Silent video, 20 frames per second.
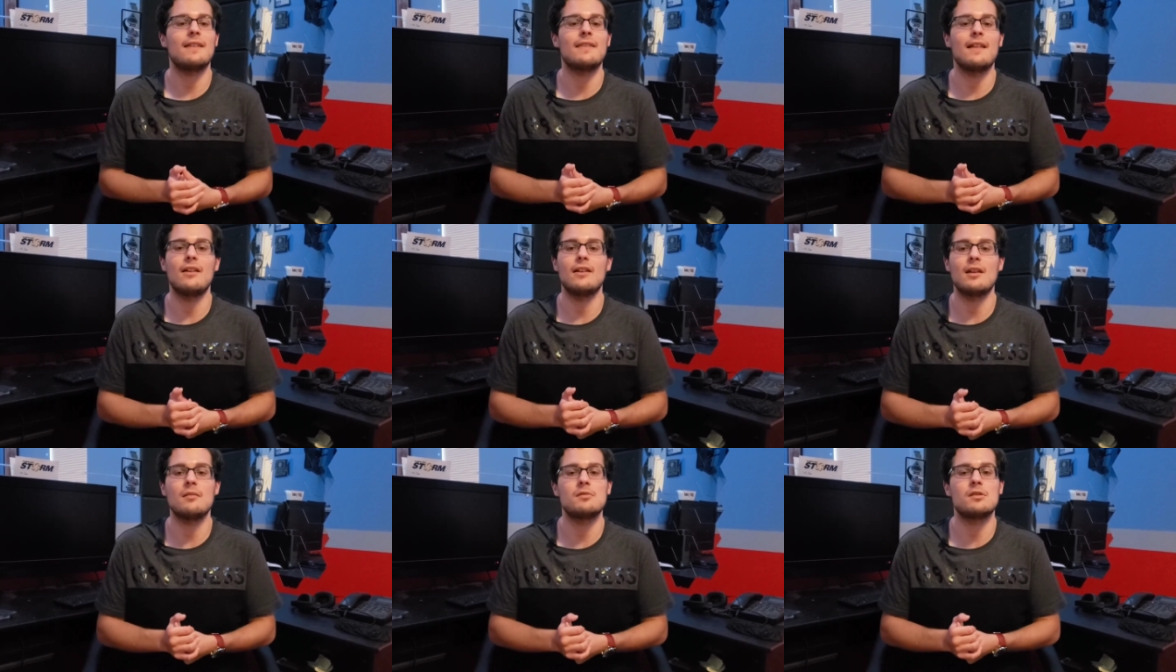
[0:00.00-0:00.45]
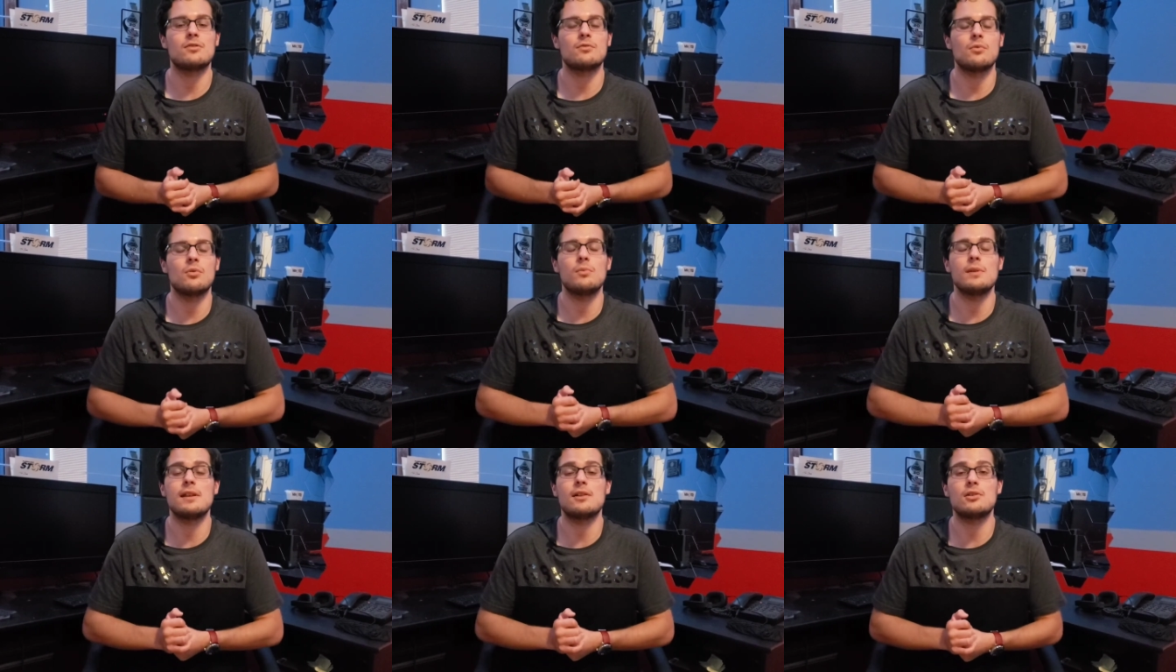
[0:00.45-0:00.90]
and that'll get me
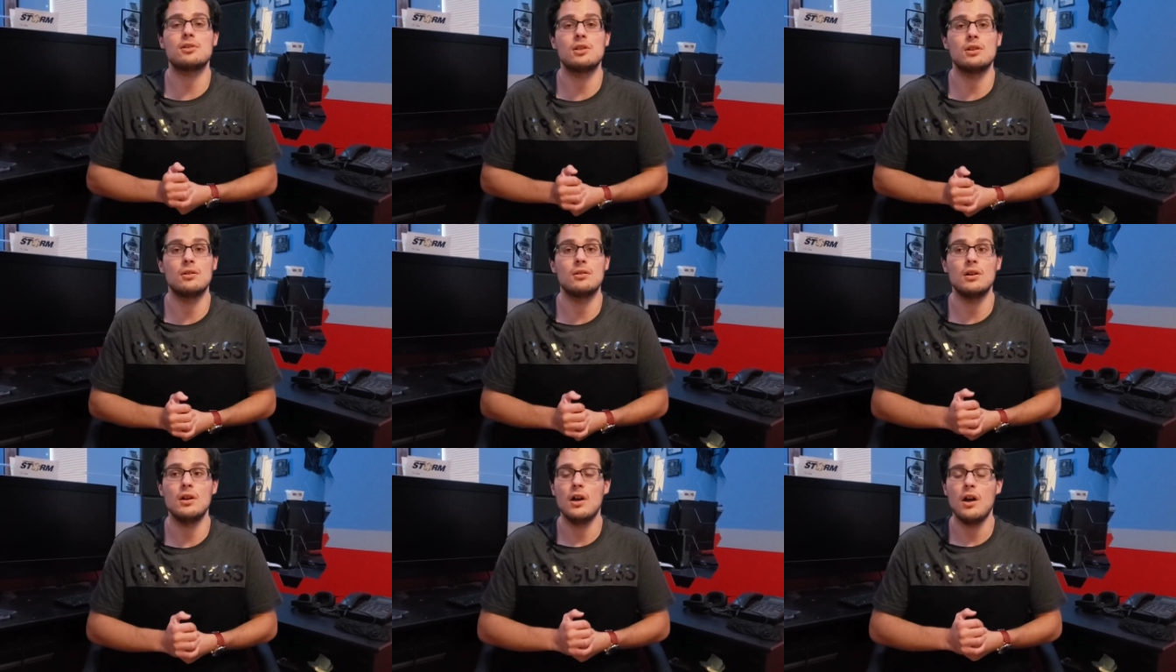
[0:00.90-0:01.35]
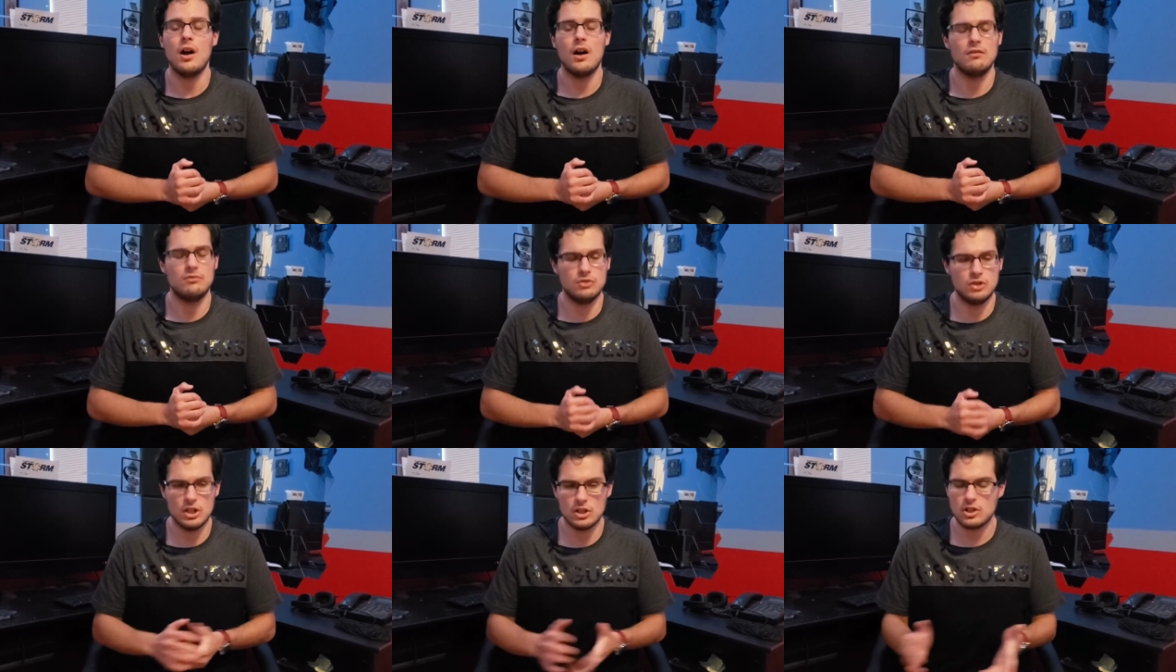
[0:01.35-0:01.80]
through a week or two
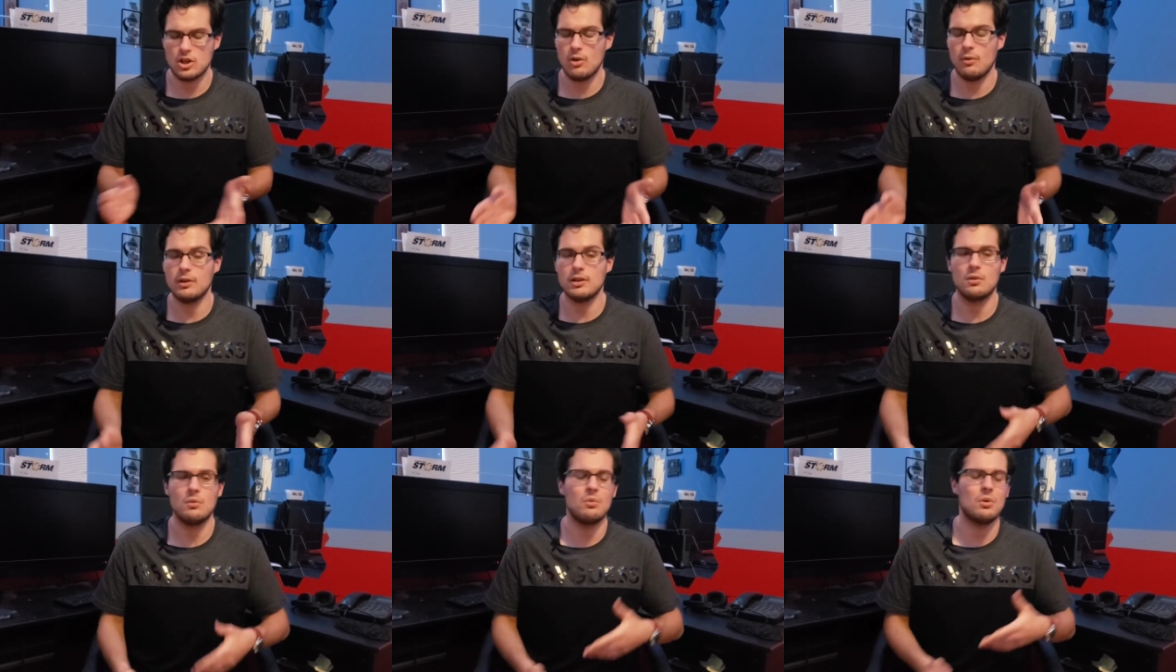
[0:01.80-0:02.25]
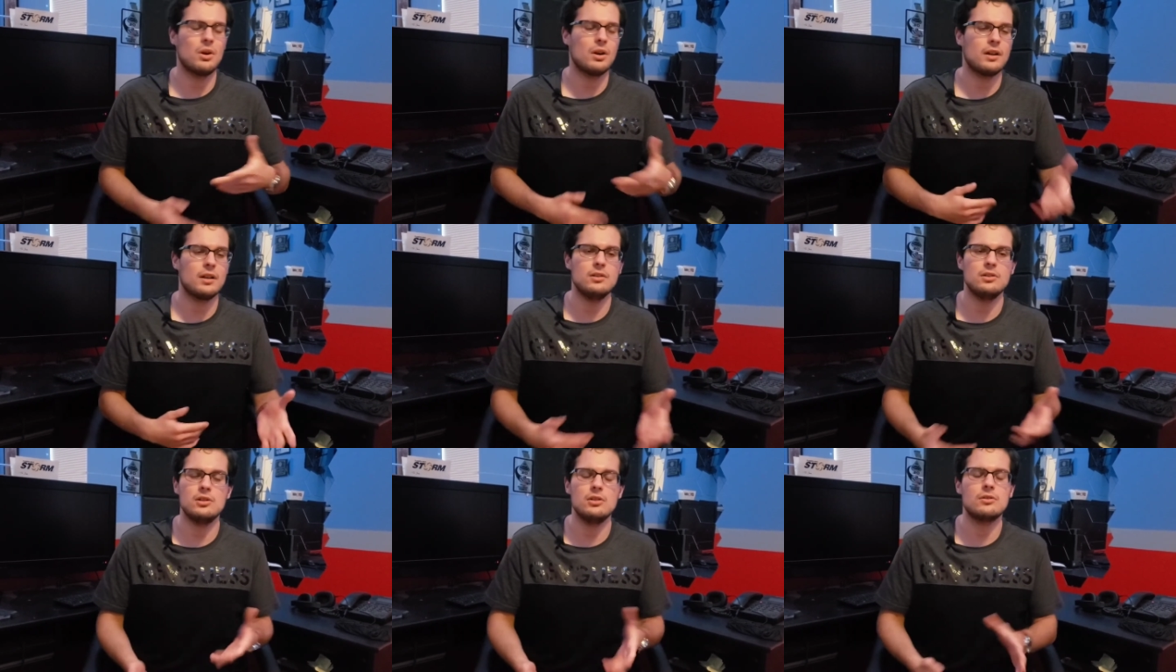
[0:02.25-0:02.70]
of just going to
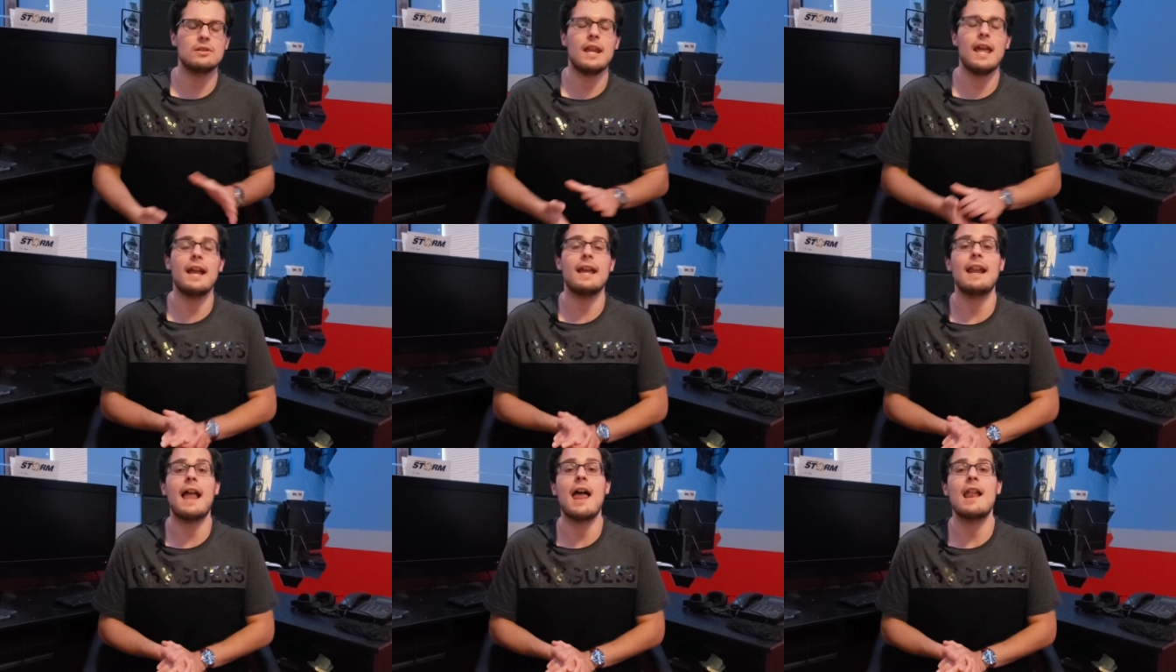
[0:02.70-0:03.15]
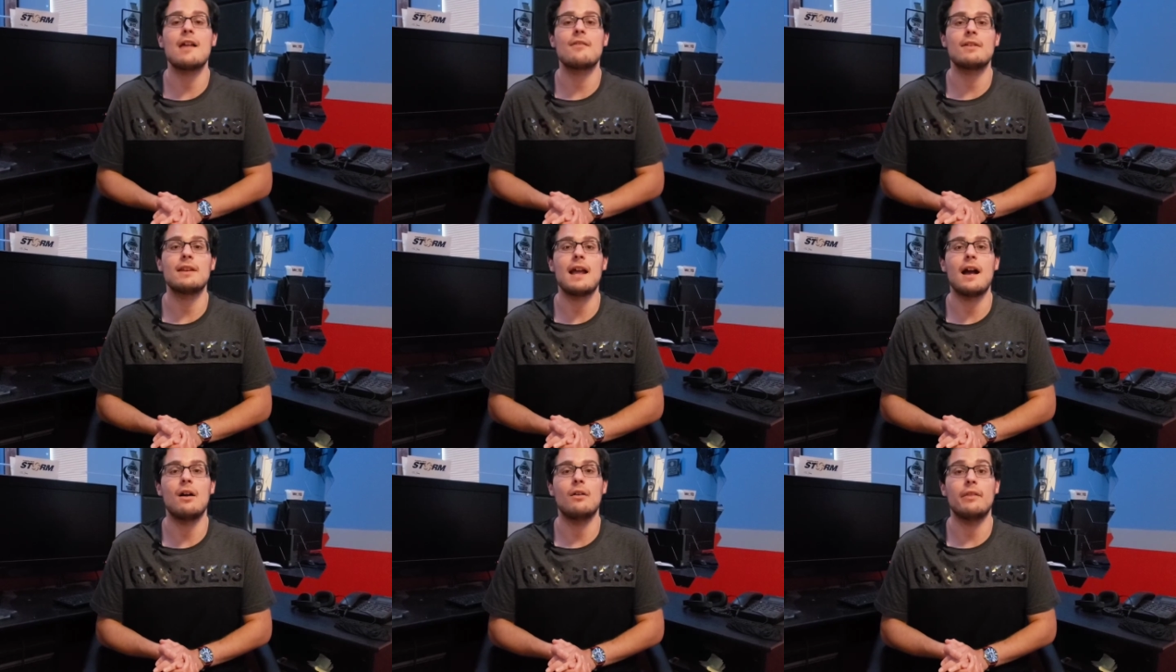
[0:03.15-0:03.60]
work and just hanging out
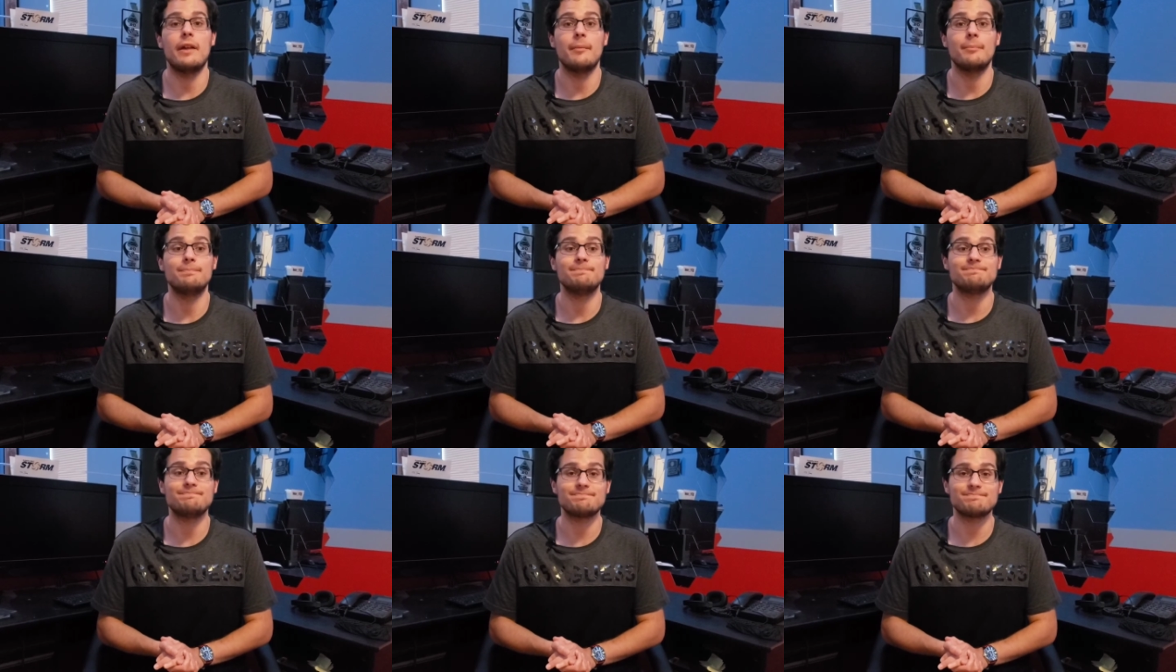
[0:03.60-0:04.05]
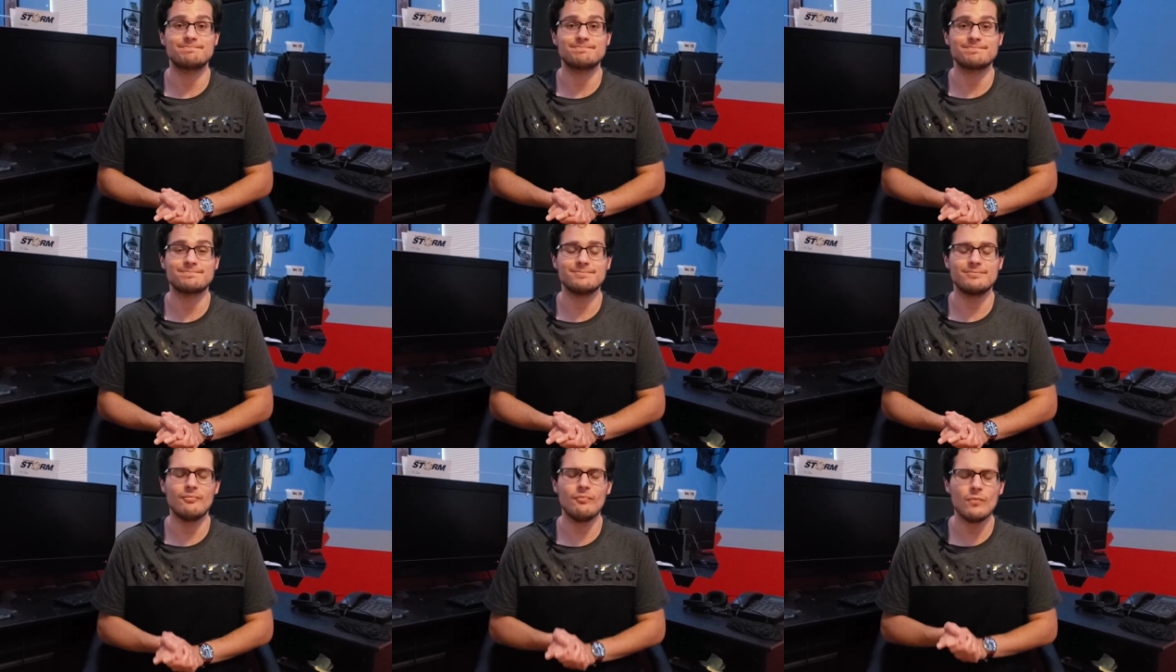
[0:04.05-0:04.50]
every now and
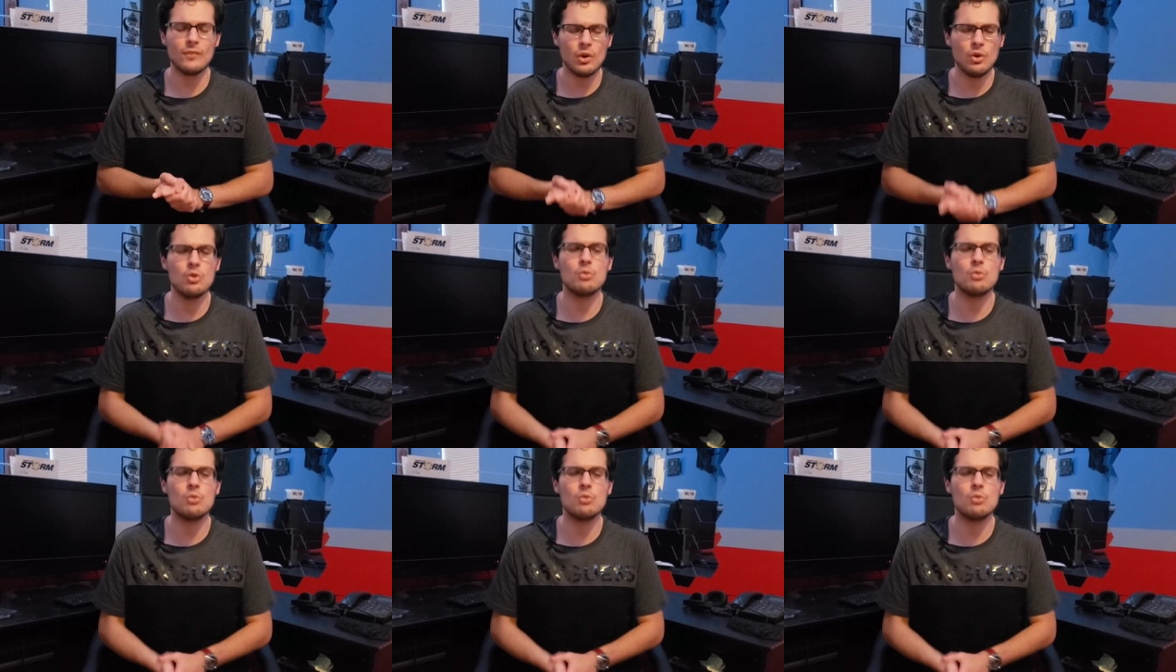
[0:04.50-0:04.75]
then.